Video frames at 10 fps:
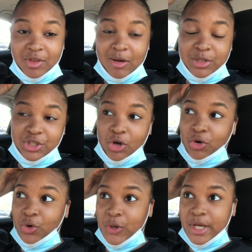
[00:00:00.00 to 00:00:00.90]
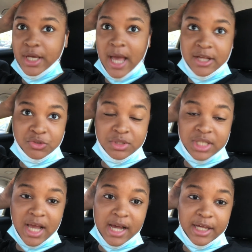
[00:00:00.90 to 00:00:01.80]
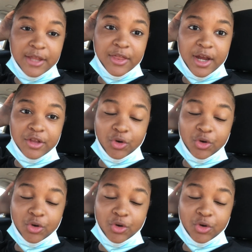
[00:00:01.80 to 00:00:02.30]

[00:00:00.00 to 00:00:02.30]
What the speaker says: So that was so quick. As soon as I got in there,